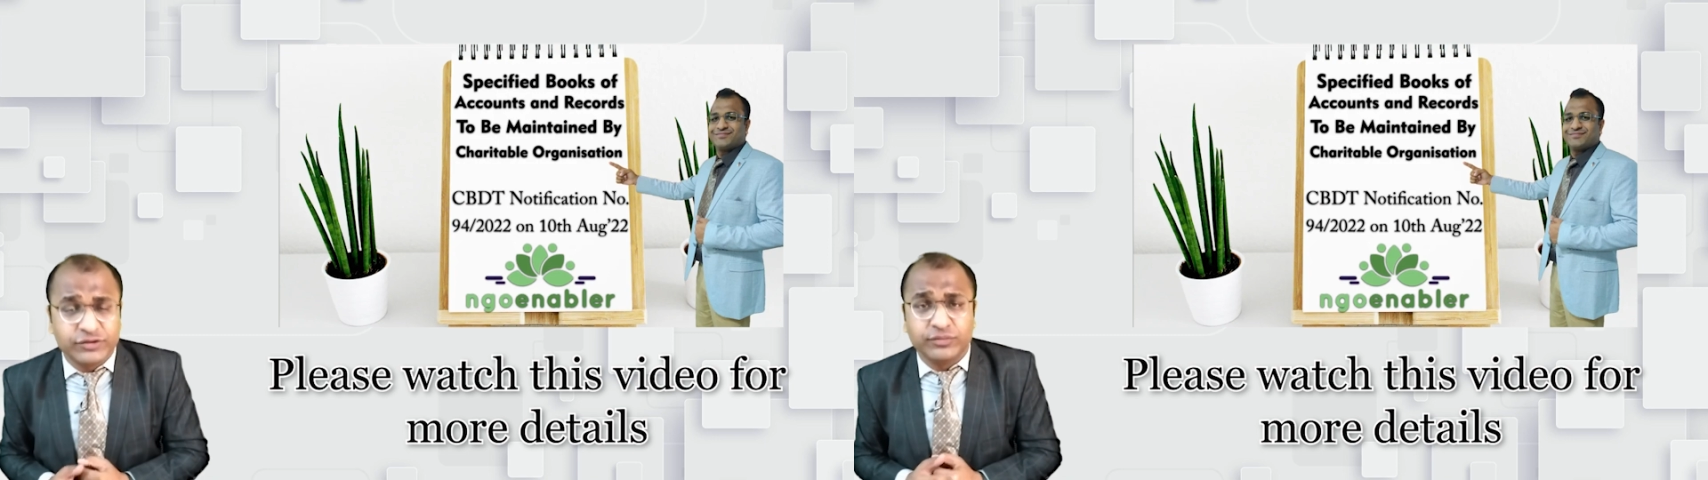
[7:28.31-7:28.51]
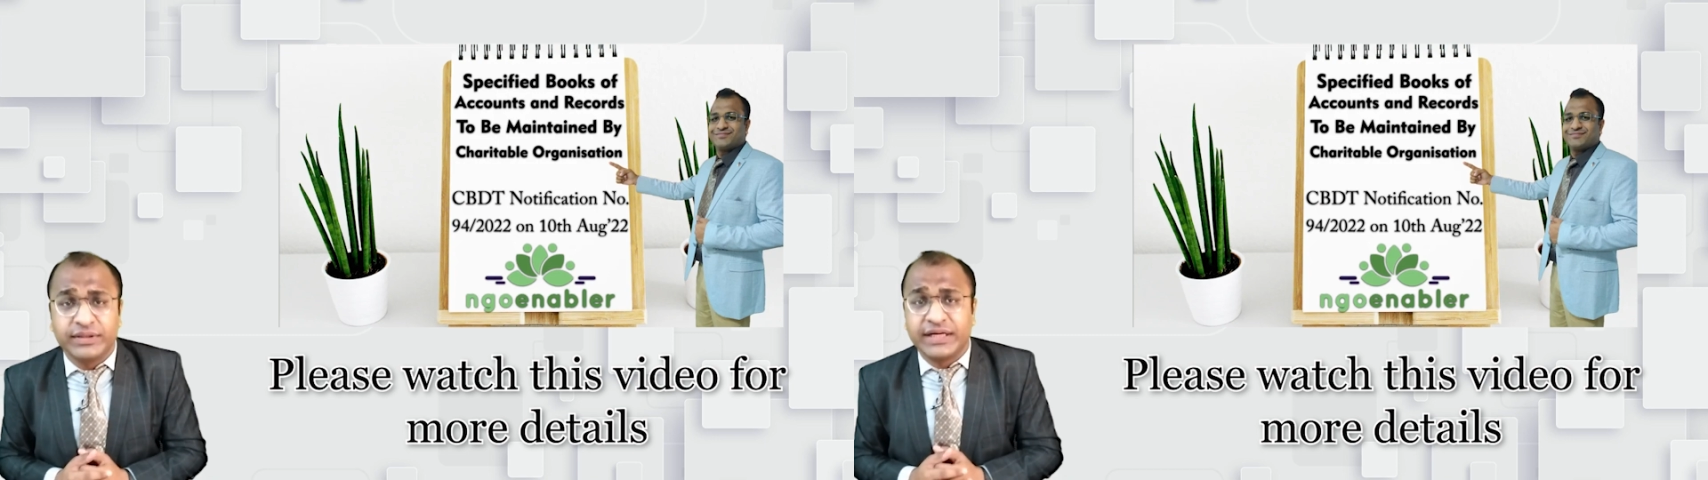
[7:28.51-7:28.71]

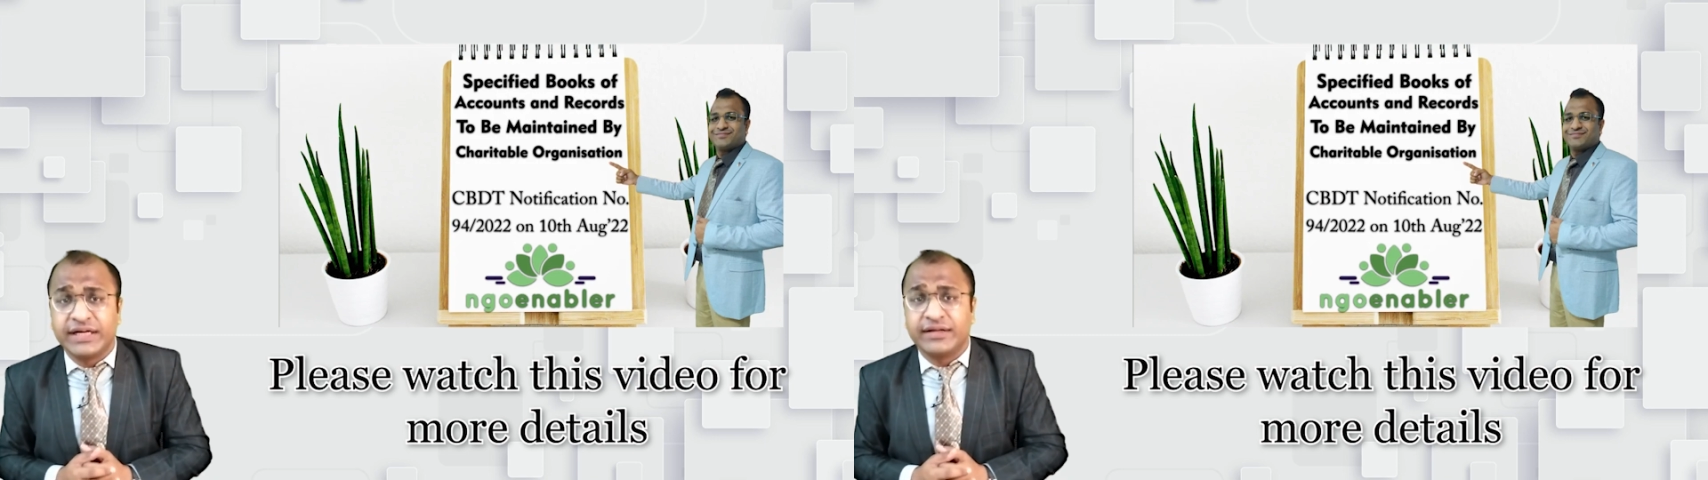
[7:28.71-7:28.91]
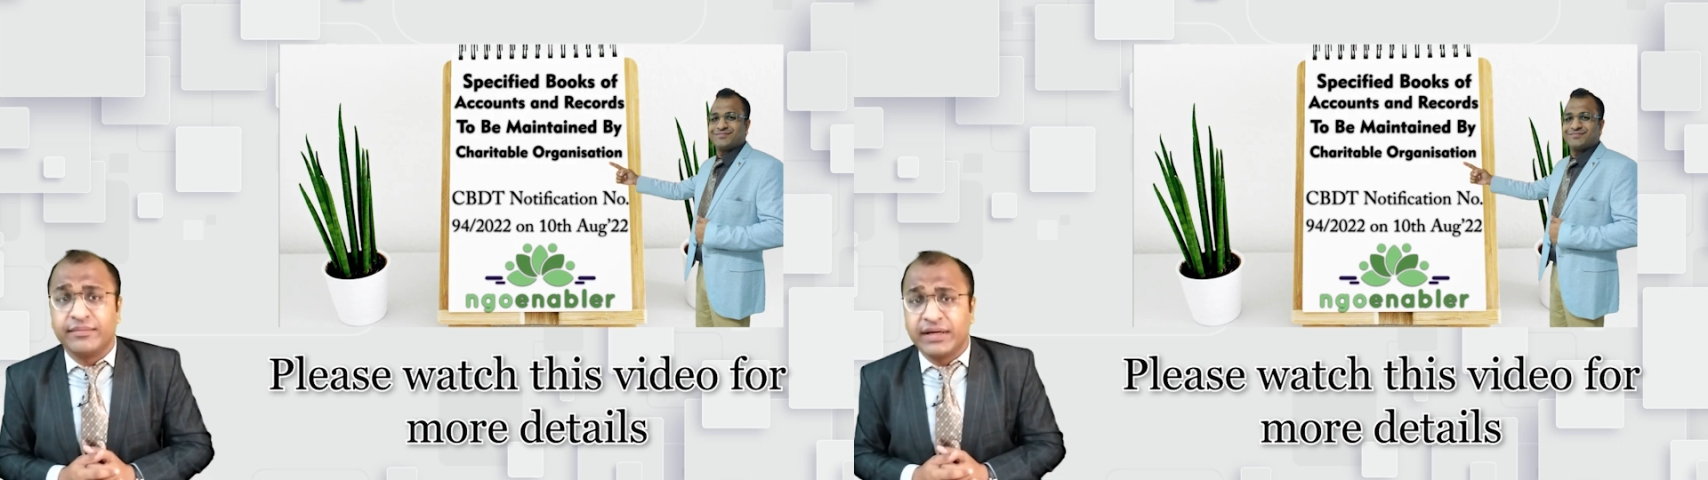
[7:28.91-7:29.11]
to be
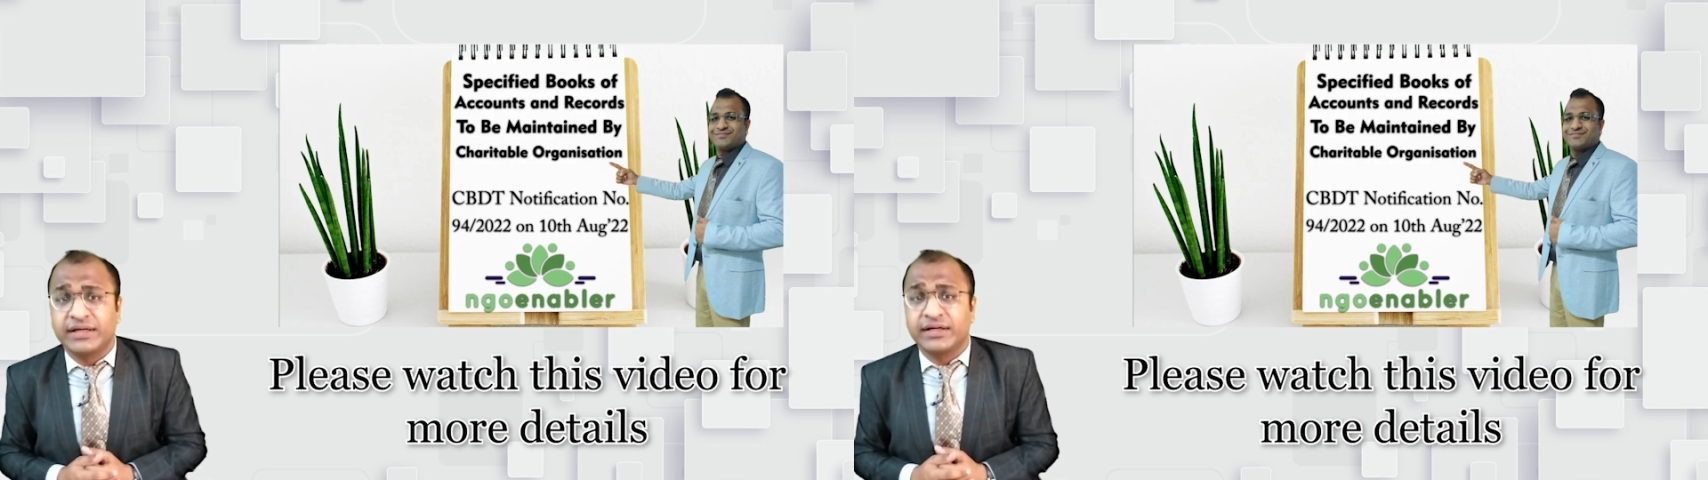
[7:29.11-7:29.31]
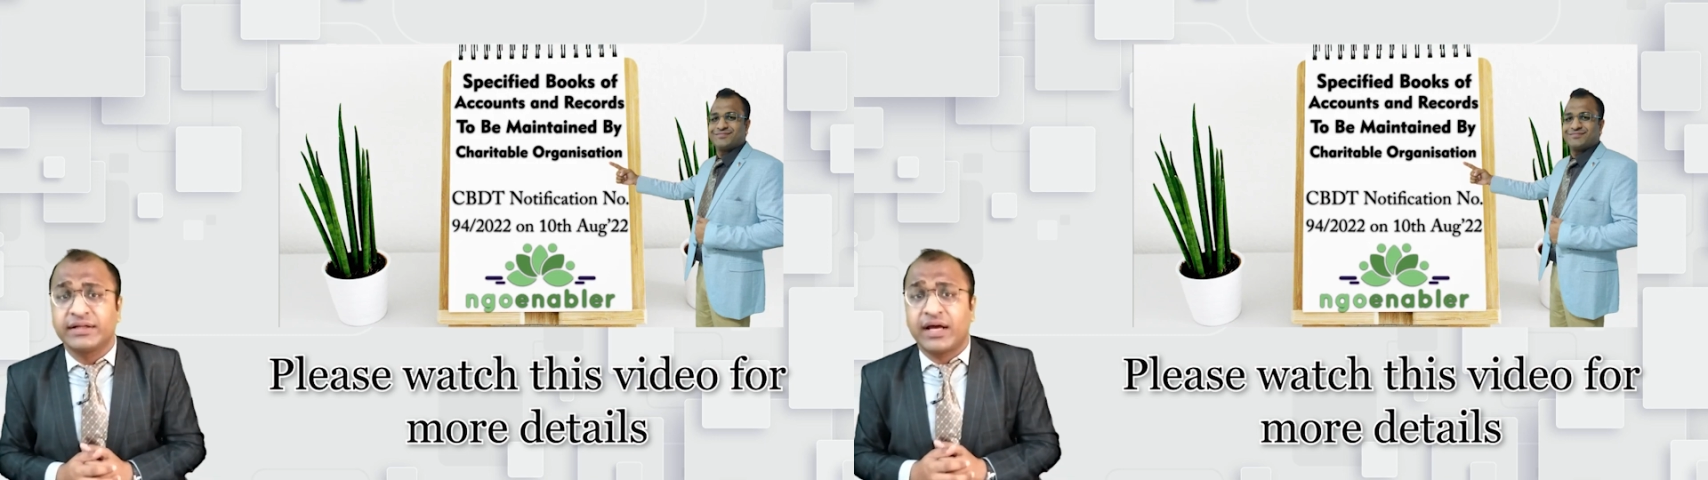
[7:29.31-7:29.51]

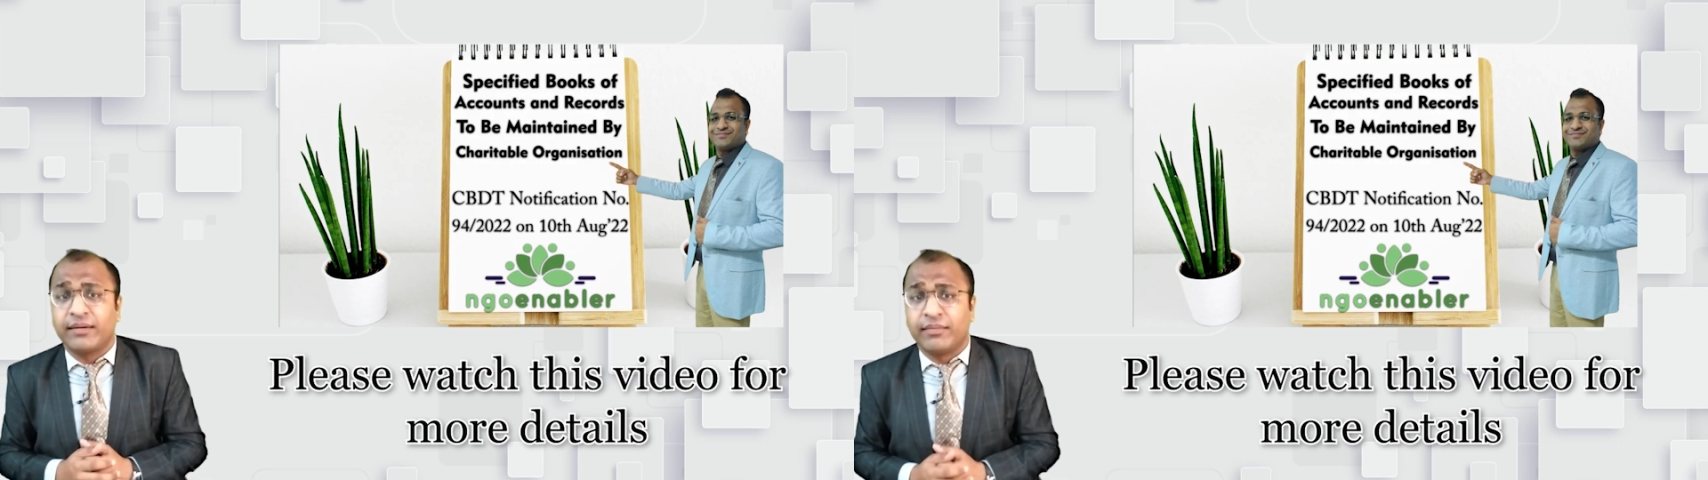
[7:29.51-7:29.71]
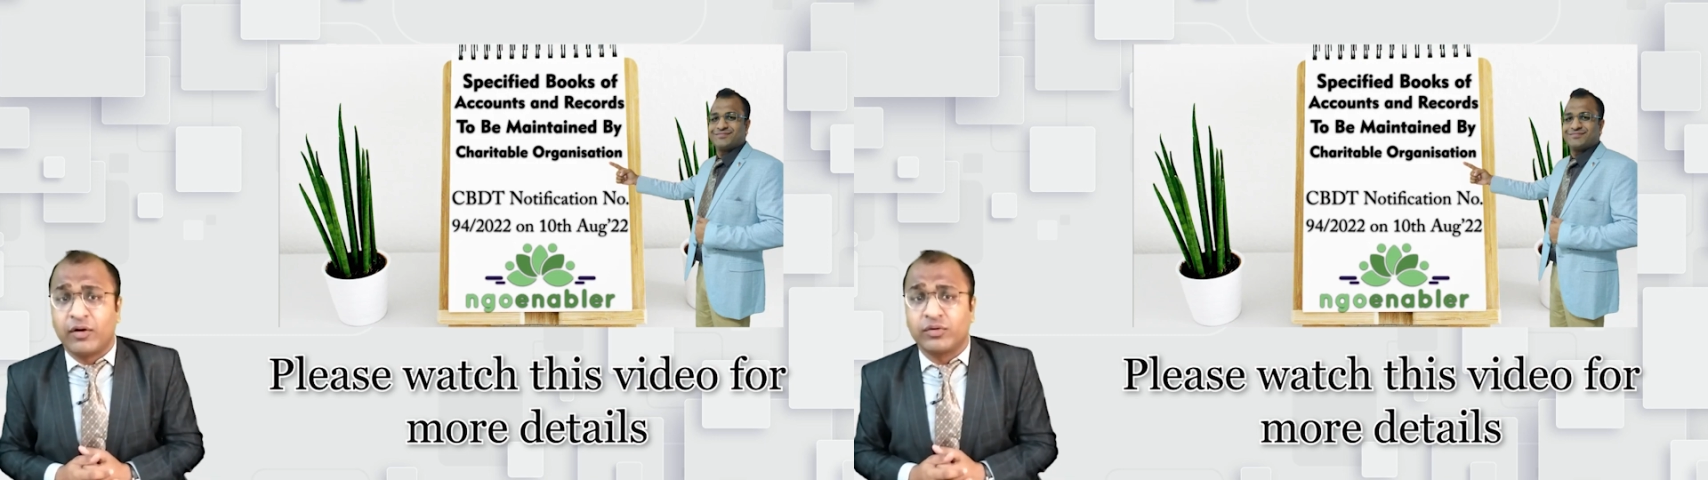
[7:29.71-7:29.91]
intimated
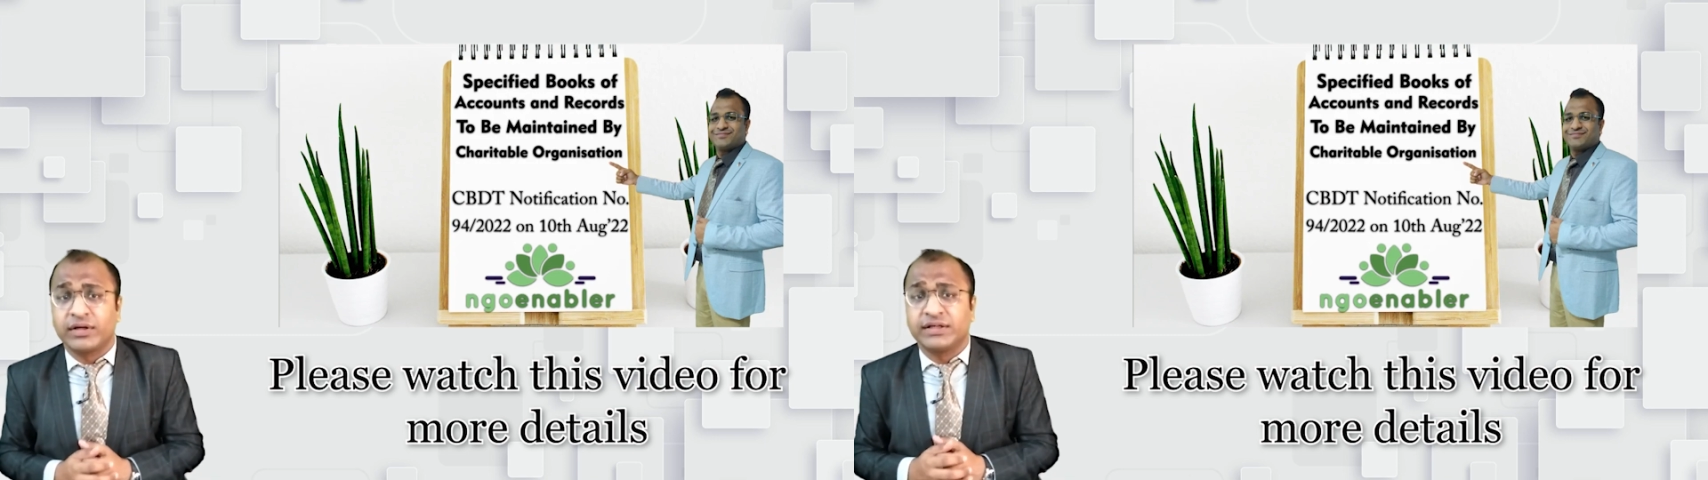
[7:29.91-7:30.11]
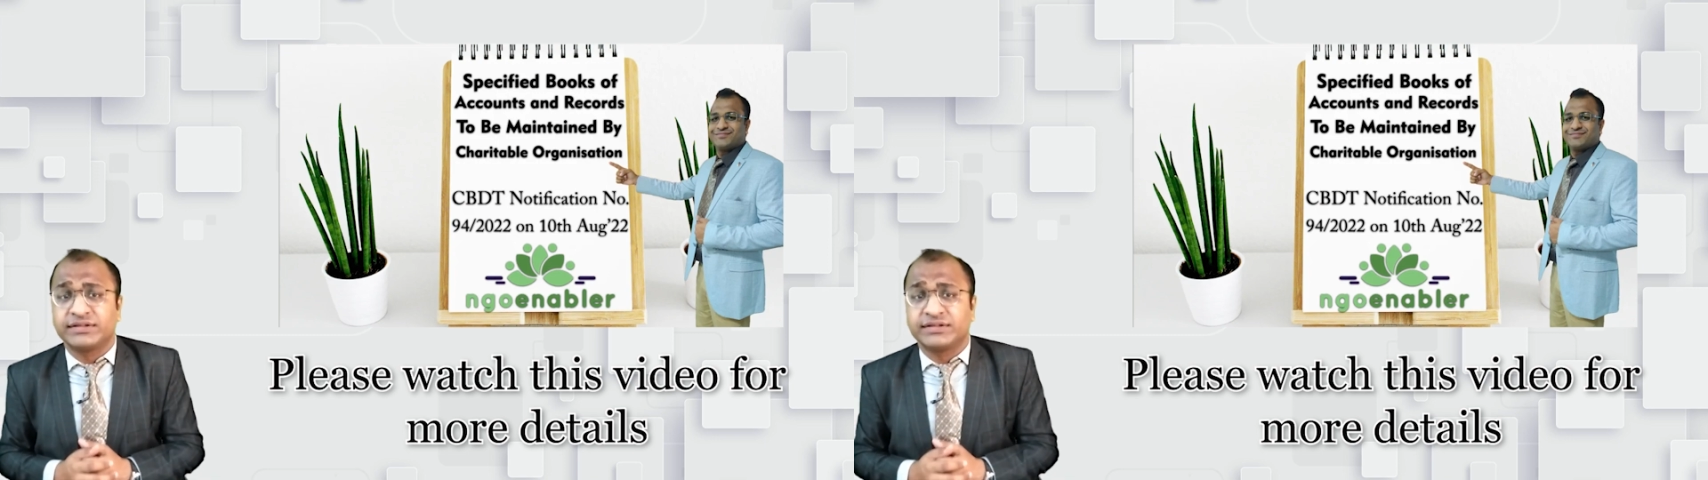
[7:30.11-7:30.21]
about